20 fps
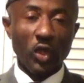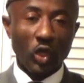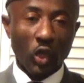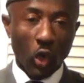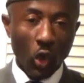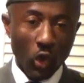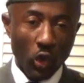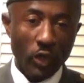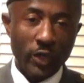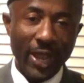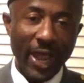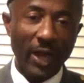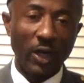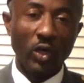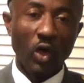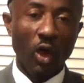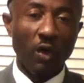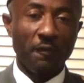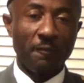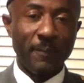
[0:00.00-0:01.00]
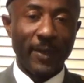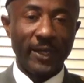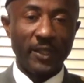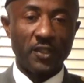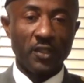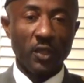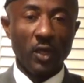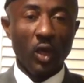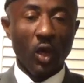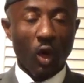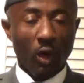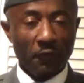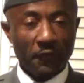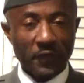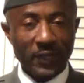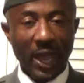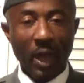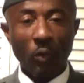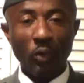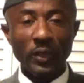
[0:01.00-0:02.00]
to the colonial government
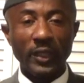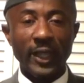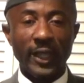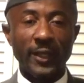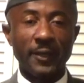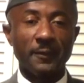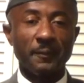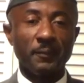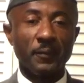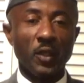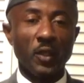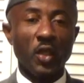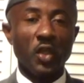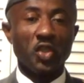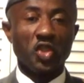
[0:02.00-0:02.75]
of Yaoundé